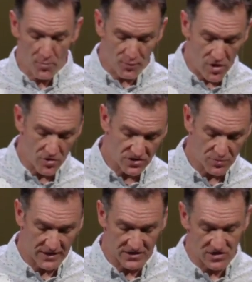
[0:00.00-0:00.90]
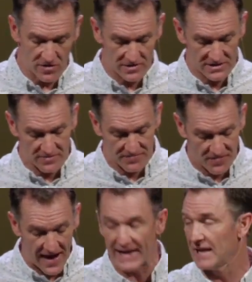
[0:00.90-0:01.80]
hope rose when he started
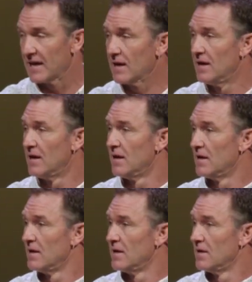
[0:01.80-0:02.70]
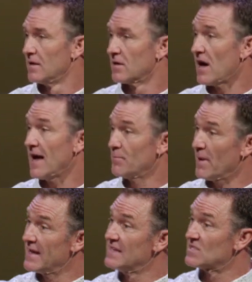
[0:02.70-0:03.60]
defining God
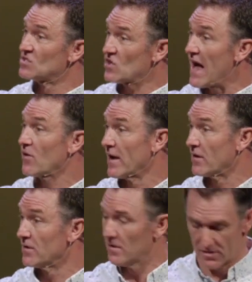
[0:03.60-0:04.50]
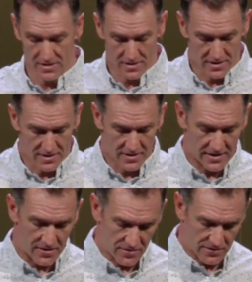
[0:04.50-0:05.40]
by his track record.
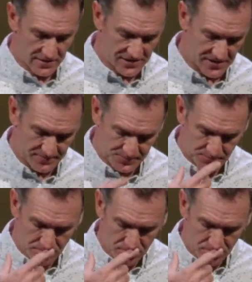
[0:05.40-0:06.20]
Now, listen,